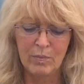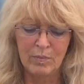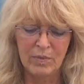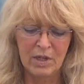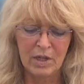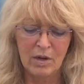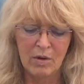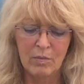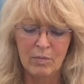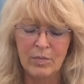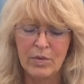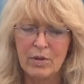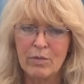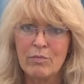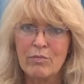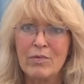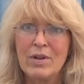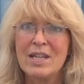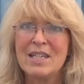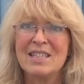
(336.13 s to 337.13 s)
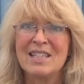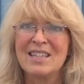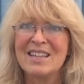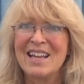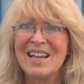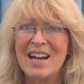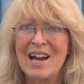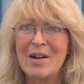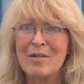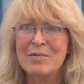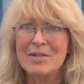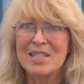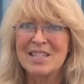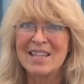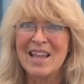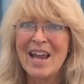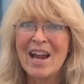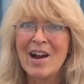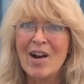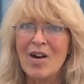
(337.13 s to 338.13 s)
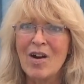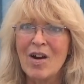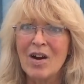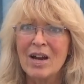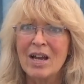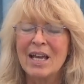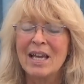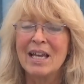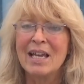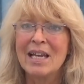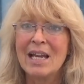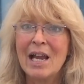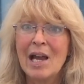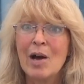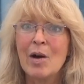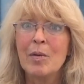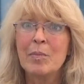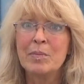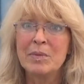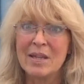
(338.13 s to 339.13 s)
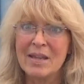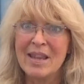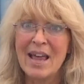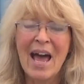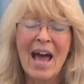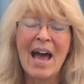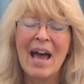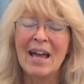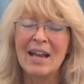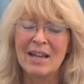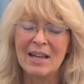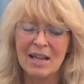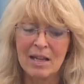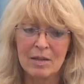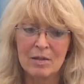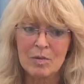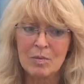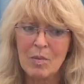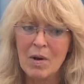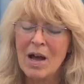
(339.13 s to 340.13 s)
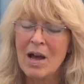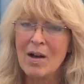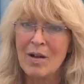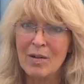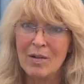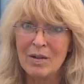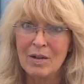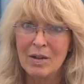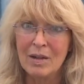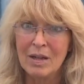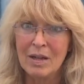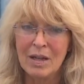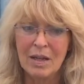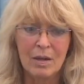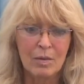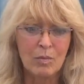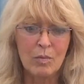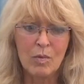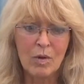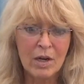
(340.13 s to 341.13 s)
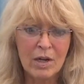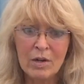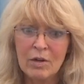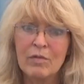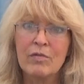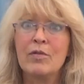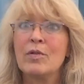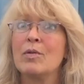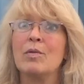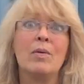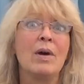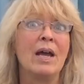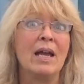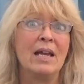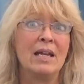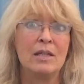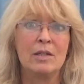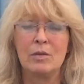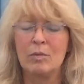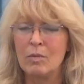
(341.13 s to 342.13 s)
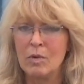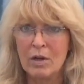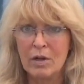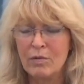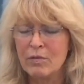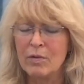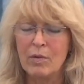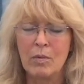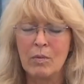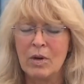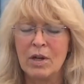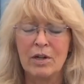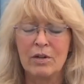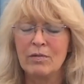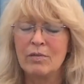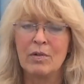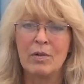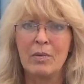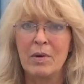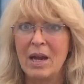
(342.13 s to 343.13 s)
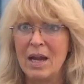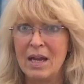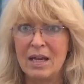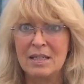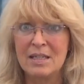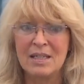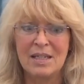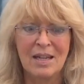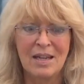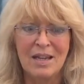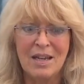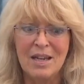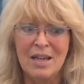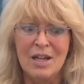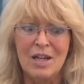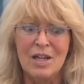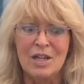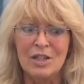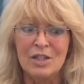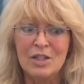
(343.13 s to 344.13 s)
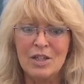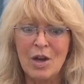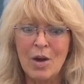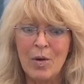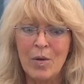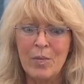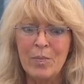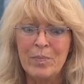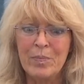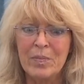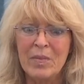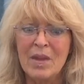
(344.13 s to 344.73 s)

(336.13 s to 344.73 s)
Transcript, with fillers: you know, the reason that I was there. It helped that as well in wonderful ways, wonderful, wonderful ways. So